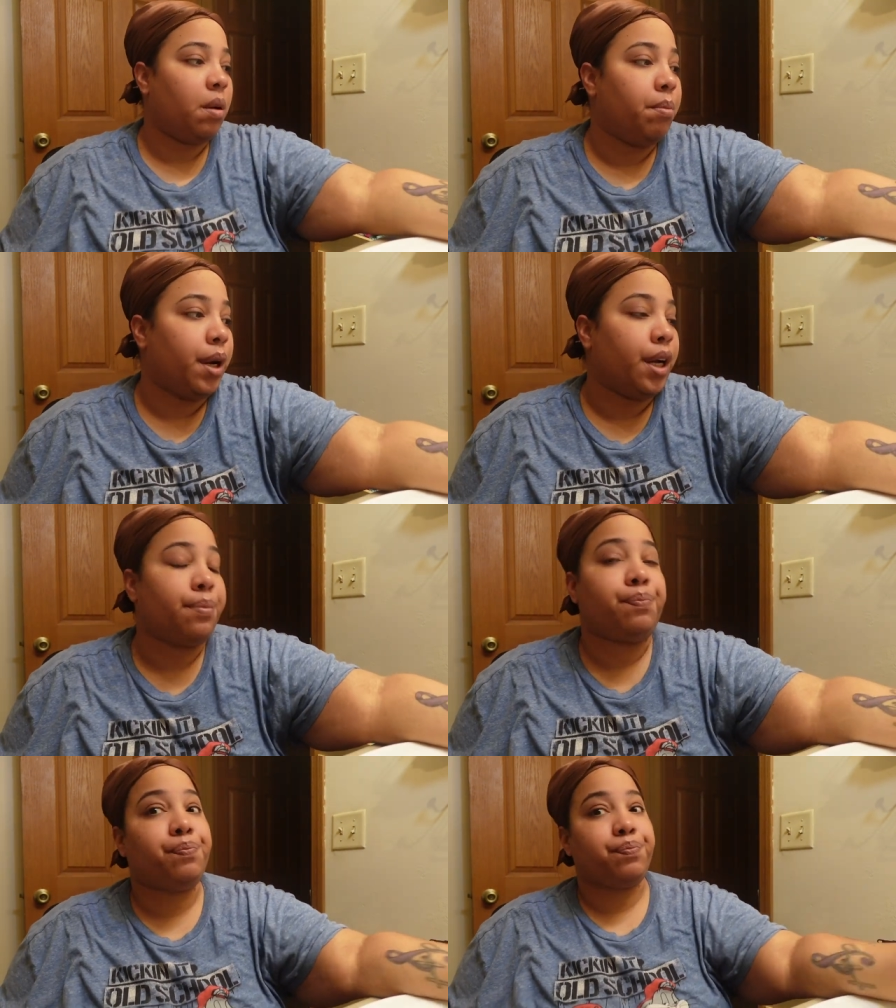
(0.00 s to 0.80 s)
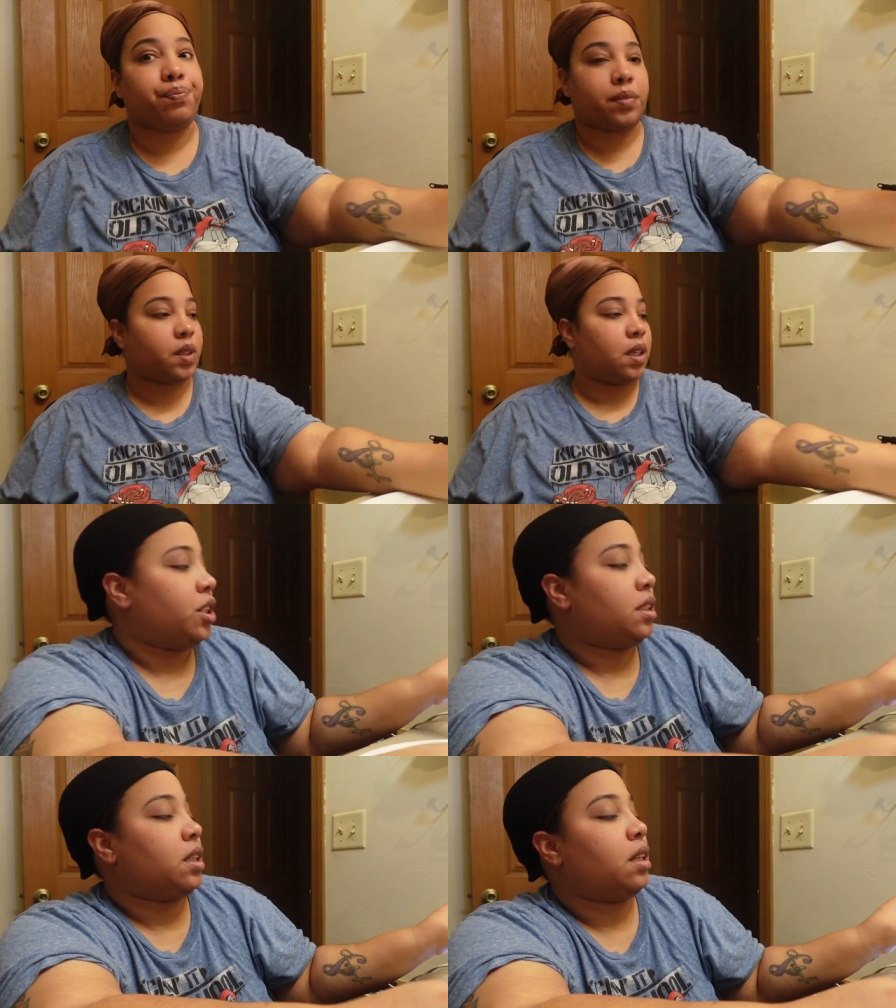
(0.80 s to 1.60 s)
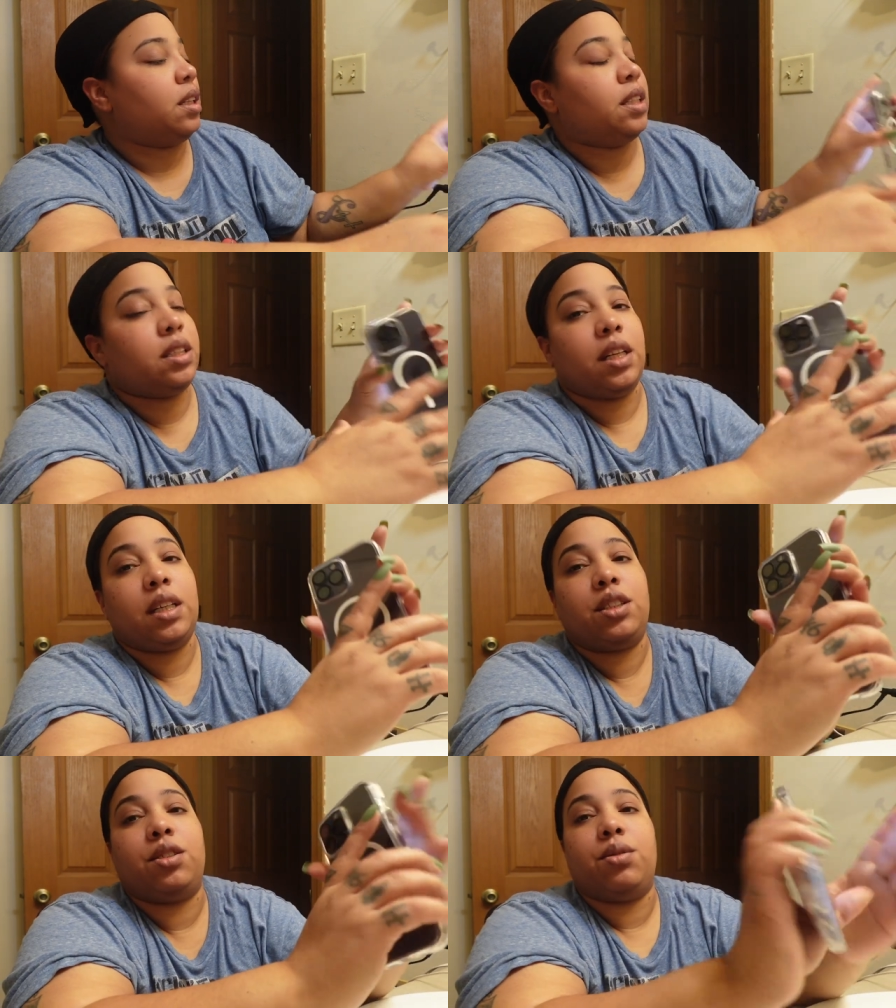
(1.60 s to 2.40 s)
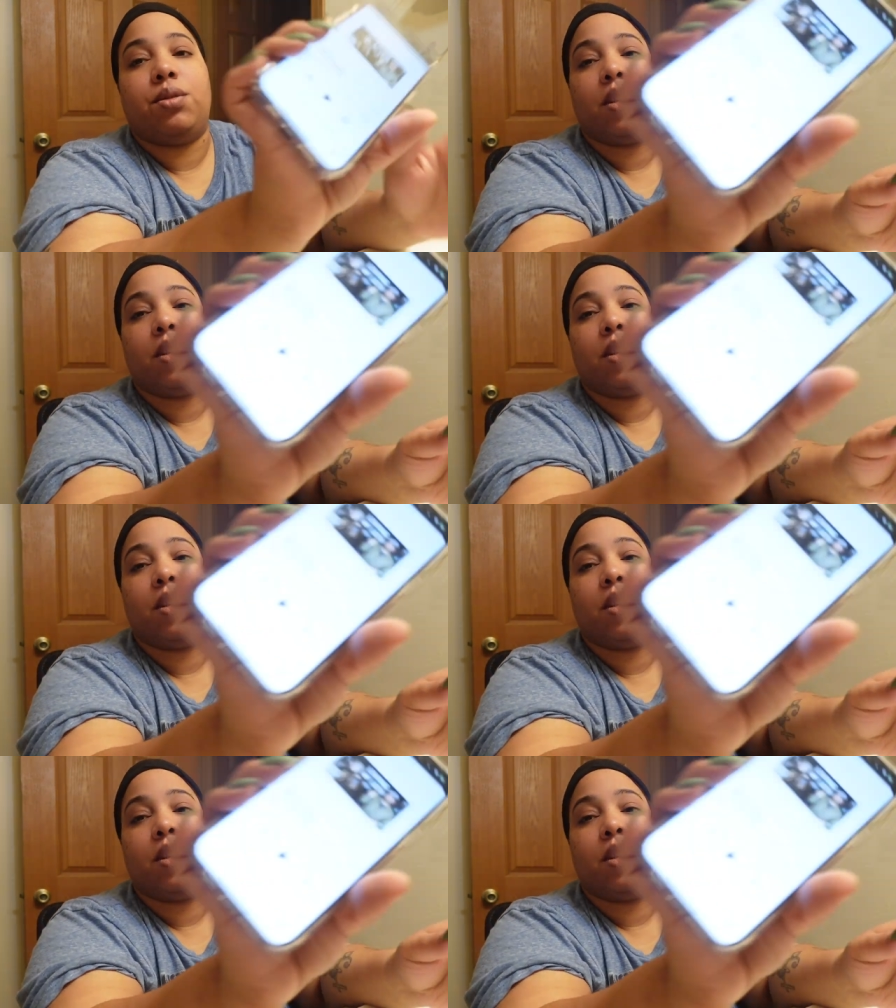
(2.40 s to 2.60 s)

but just listening to